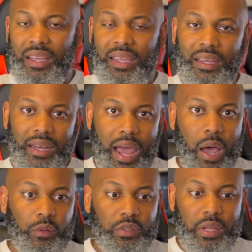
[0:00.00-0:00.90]
In the
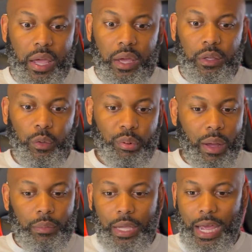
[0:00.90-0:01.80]
house, yeah, you'll
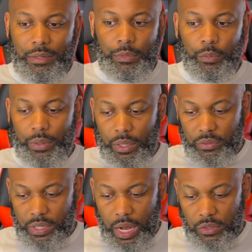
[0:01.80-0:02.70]
probably catch me
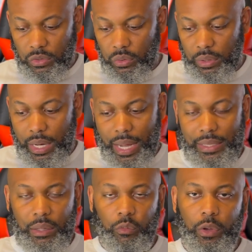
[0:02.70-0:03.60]
without socks on
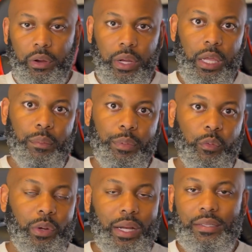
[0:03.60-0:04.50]
as I'm wearing it, but
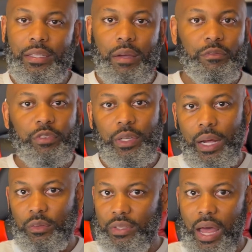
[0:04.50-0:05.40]
when I step foot
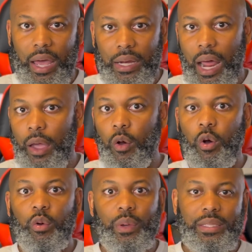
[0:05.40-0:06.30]
outside, I
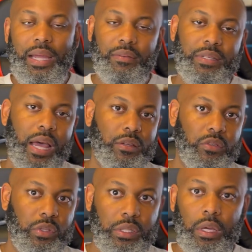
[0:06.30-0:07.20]
always have
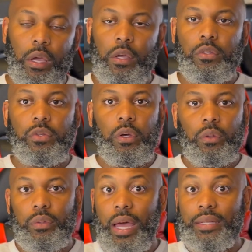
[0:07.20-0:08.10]
socks on.
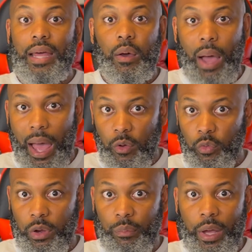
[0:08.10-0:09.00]
So that's how I
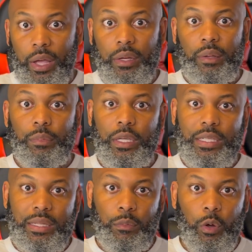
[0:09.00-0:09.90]
wear mine, and
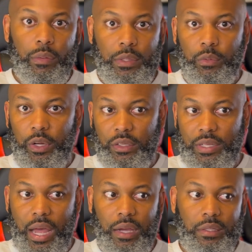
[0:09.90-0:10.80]
because I'm always wearing
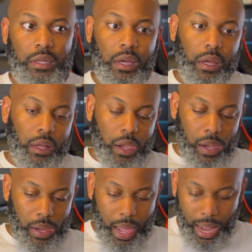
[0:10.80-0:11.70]
socks,
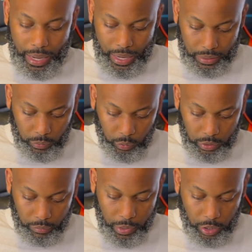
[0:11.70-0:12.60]
I kind of
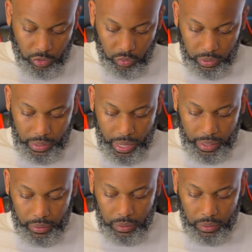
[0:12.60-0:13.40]
want to make sure that